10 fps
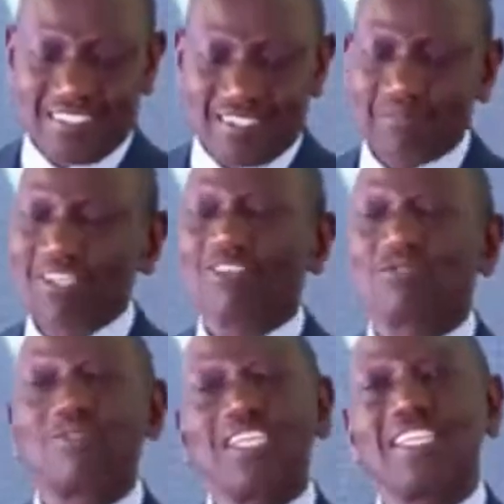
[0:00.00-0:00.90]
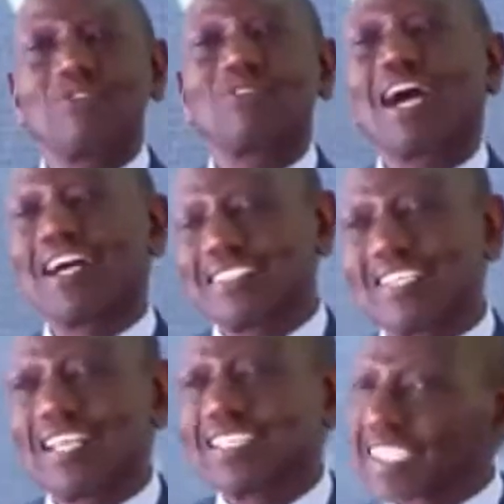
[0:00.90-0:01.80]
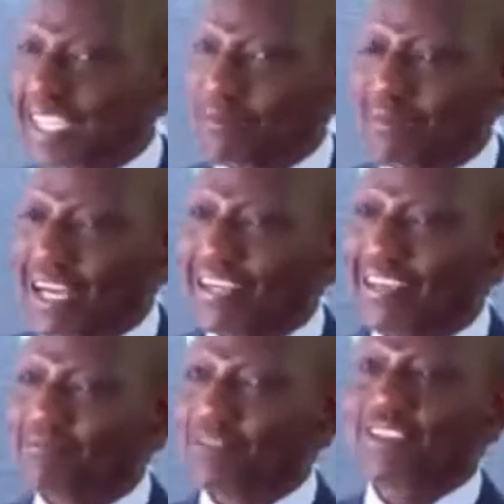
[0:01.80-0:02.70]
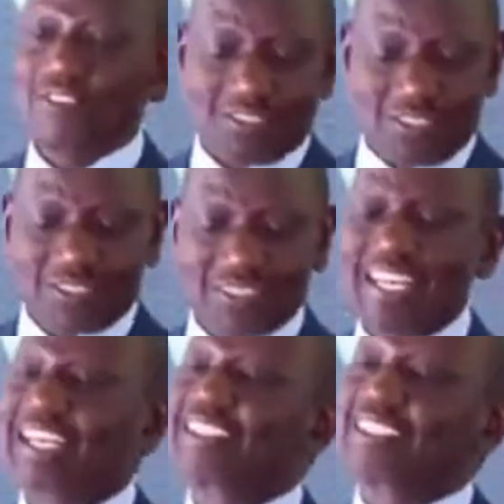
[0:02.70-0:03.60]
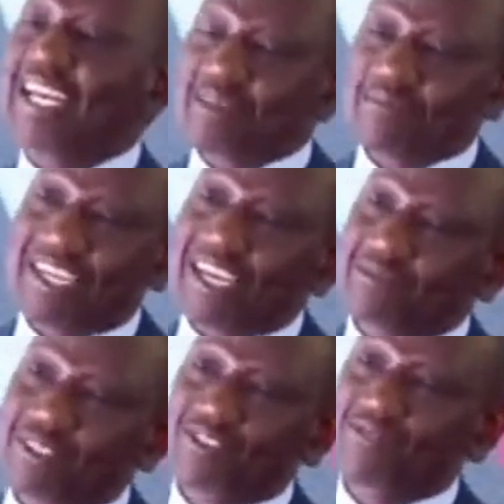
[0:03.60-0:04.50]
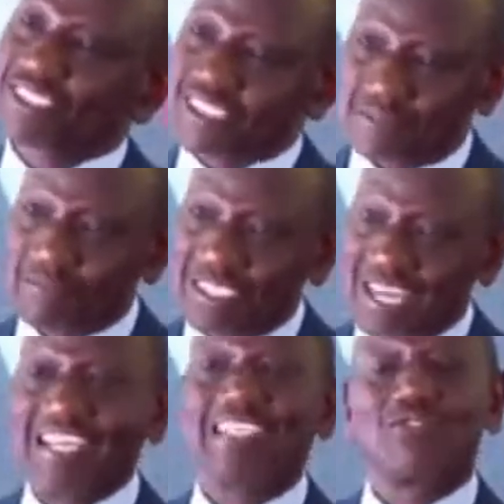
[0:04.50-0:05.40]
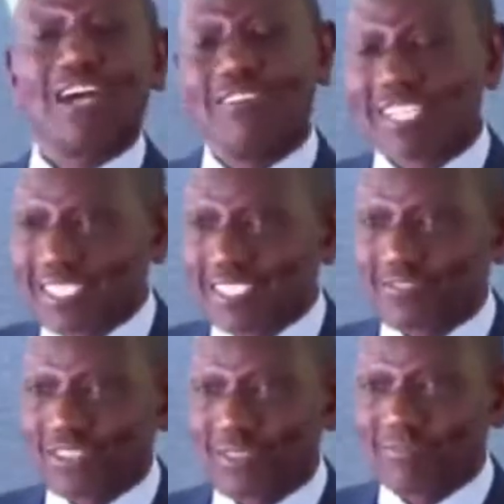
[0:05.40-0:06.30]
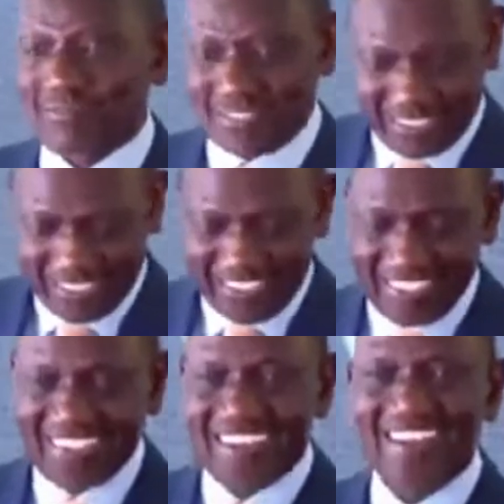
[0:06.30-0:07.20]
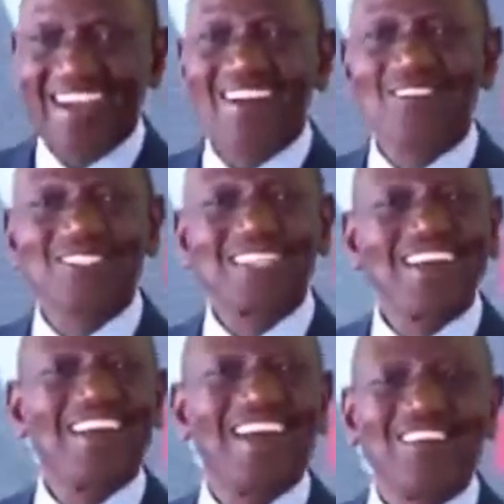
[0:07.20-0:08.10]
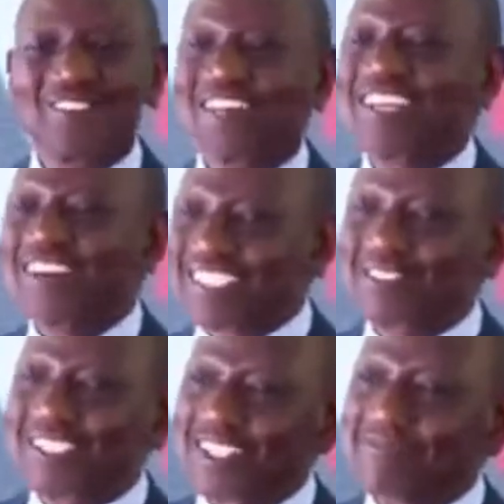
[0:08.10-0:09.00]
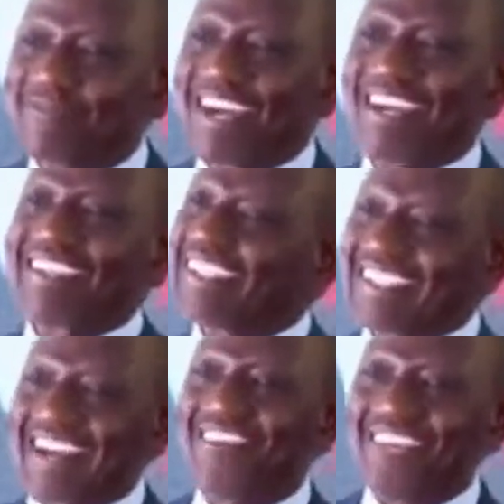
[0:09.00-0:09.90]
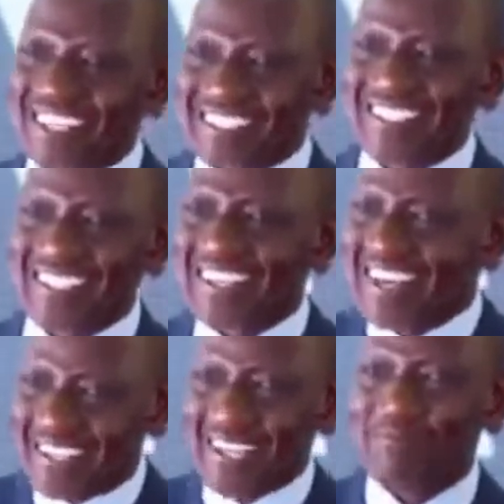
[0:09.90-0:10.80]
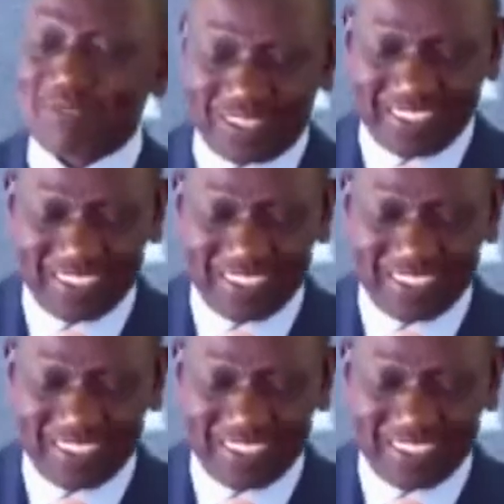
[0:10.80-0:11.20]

because we need to answer that gentleman, because the next time he comes to visit me, I need to have answers for him. I was very honest with him. I didn't have an answer at that point.